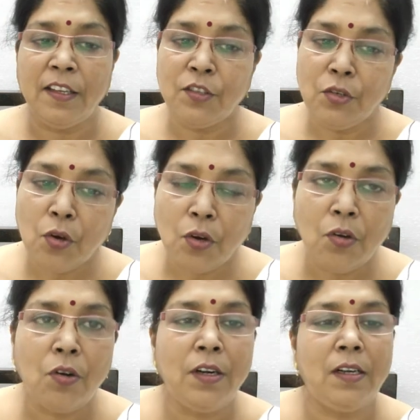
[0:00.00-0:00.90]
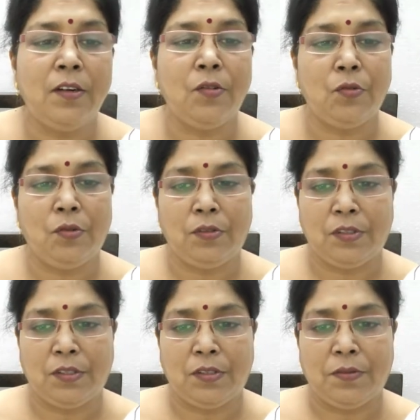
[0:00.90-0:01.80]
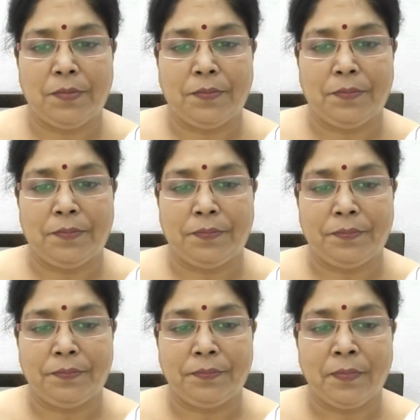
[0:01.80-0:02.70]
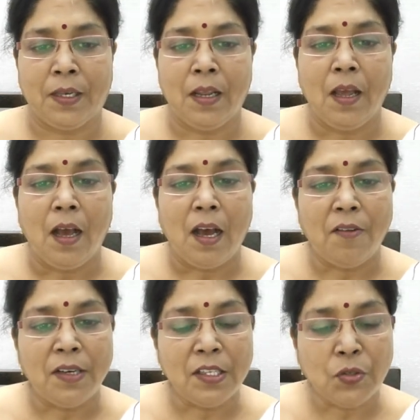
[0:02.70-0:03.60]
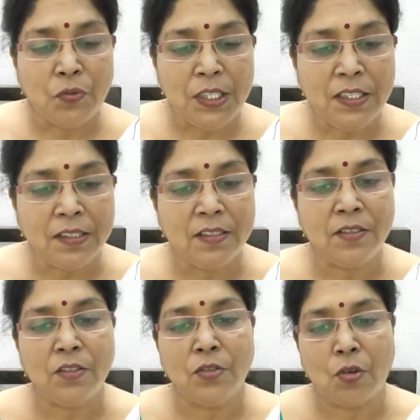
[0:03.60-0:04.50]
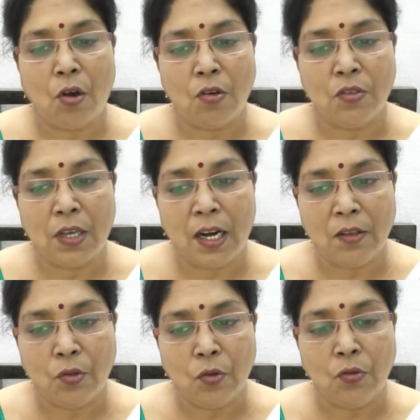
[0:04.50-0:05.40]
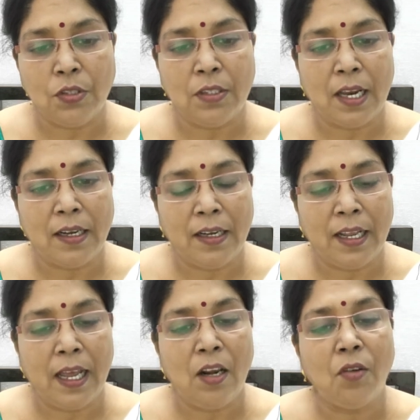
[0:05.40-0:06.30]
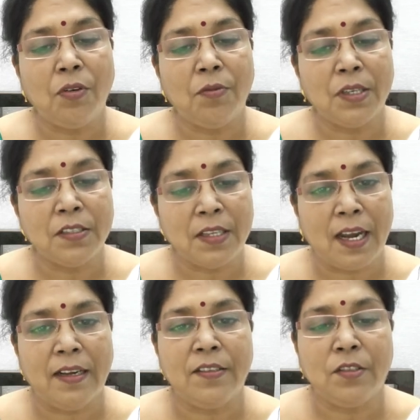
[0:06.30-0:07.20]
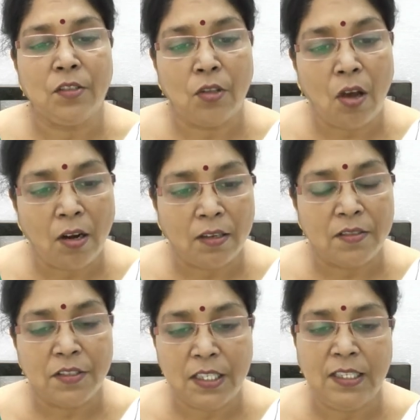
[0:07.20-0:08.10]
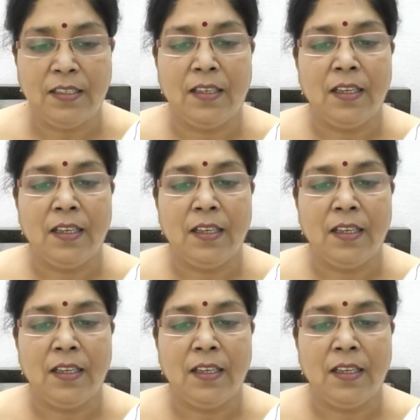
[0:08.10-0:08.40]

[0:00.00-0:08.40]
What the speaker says: is no golden rules. Our sweetest songs are those that tell of our saddest thought. See,